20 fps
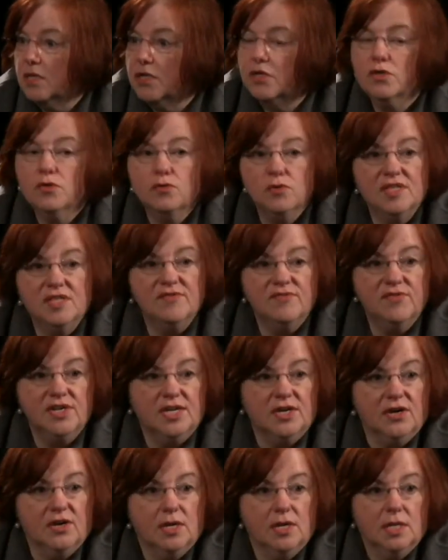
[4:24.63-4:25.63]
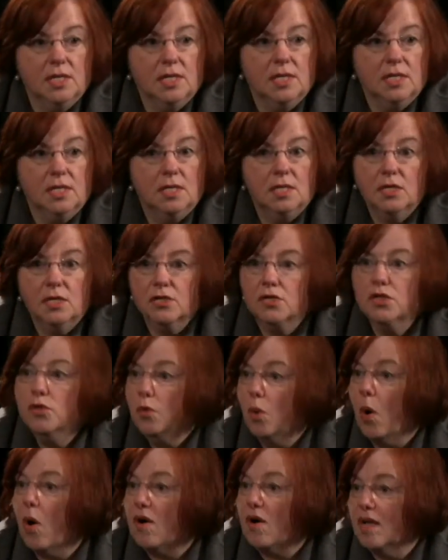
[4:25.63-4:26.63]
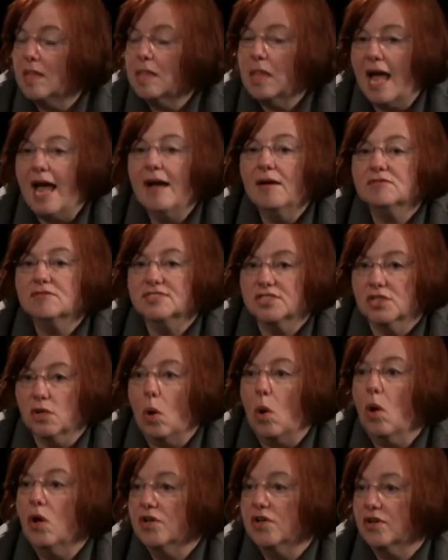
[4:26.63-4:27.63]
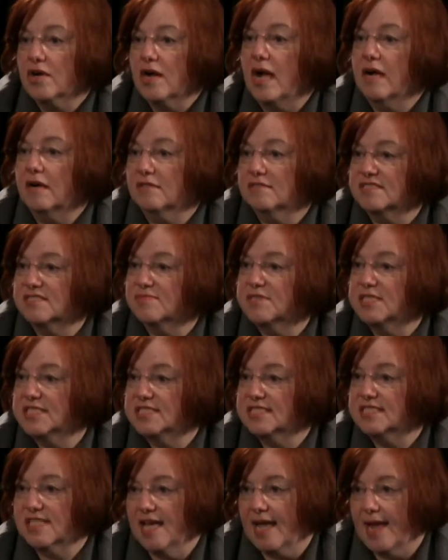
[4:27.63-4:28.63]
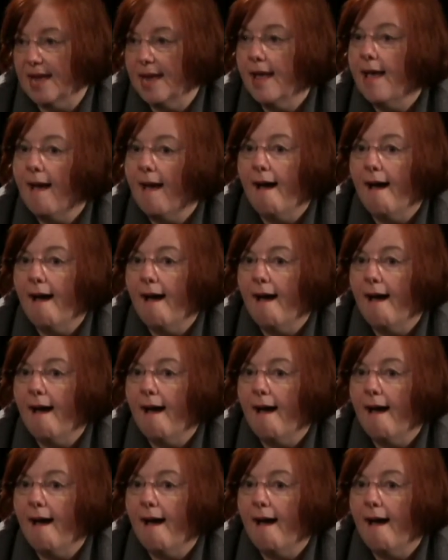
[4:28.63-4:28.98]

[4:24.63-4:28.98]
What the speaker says: You live here. You are allowed to call your congressman and say,